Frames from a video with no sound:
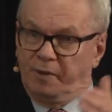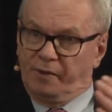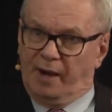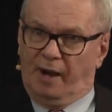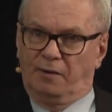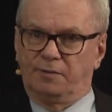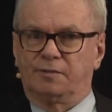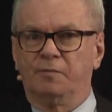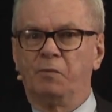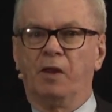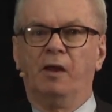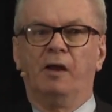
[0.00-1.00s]
me the house.
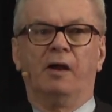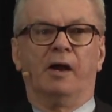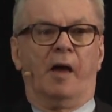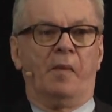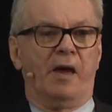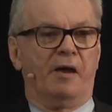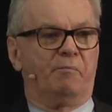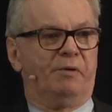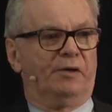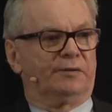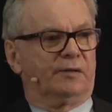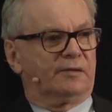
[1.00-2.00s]
And they had
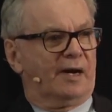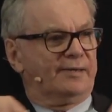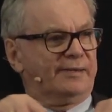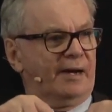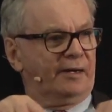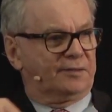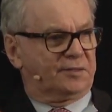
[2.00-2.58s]
built a Titanic